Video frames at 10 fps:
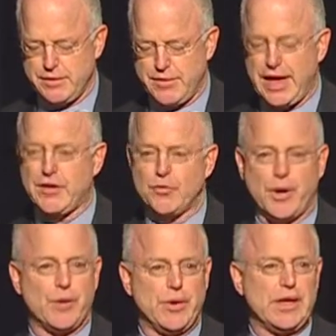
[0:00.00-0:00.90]
That is
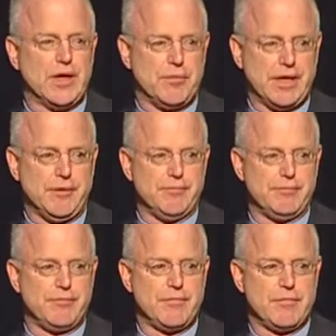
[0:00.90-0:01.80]
where we come in,
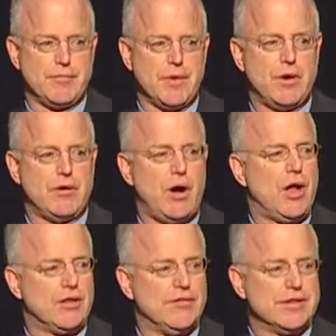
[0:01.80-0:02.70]

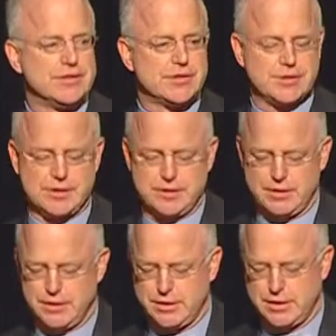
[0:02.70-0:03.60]
all of us.
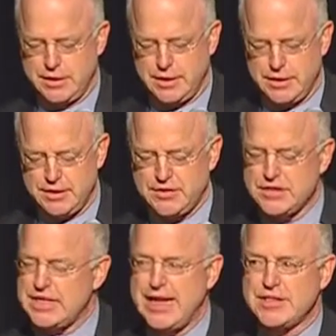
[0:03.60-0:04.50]
This
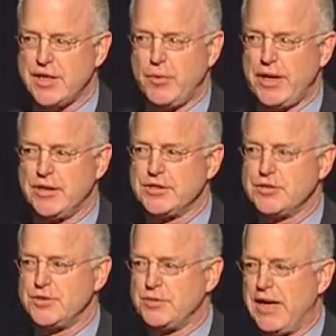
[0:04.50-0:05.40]
is not someone
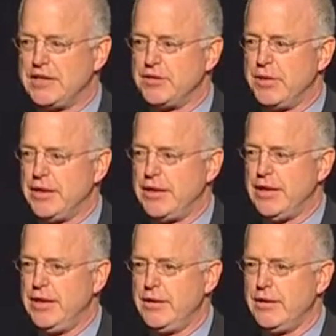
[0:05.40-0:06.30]
else's
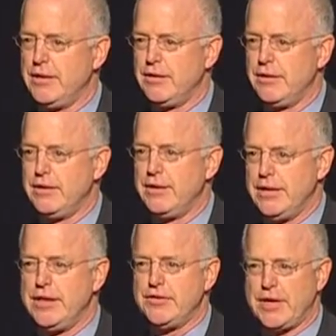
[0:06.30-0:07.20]
responsibility,
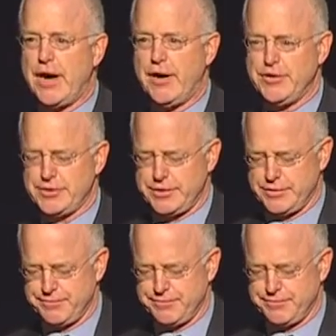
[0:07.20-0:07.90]
it is ours.